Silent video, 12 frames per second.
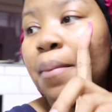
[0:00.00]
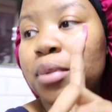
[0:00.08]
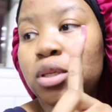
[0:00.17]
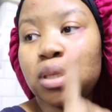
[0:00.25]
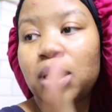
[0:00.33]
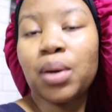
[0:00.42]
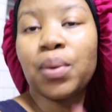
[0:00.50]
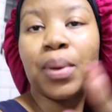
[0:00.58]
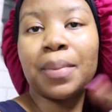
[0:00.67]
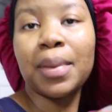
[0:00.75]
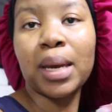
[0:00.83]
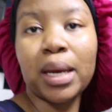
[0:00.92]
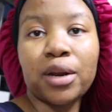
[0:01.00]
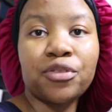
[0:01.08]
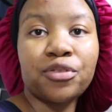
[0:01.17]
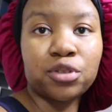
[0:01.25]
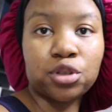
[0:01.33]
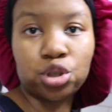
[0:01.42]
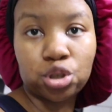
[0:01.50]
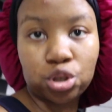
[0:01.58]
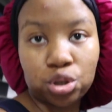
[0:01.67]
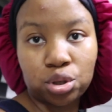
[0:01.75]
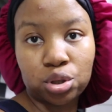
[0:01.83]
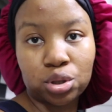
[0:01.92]
today we made fish.
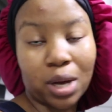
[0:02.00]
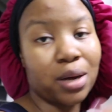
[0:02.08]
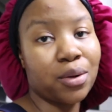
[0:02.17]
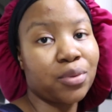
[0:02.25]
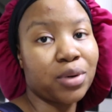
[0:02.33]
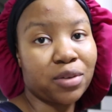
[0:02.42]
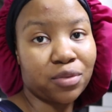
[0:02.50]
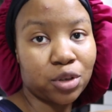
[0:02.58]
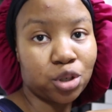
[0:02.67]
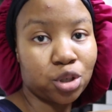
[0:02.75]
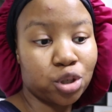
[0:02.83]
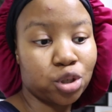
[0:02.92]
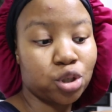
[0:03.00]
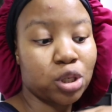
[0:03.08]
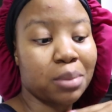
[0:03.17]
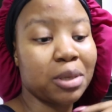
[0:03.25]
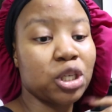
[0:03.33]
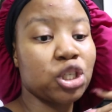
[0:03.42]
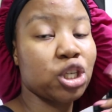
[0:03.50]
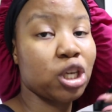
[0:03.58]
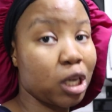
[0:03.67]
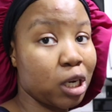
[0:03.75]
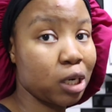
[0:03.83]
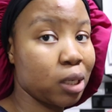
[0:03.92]
I don't eat fish, so I made
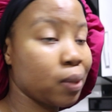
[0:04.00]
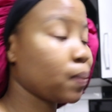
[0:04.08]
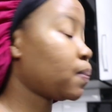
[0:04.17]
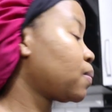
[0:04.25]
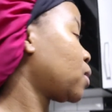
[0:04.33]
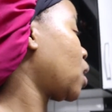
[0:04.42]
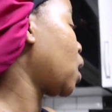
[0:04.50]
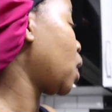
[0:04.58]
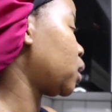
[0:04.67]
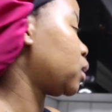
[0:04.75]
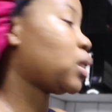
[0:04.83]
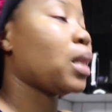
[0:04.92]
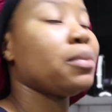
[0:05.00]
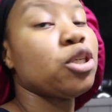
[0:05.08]
chicken. So let me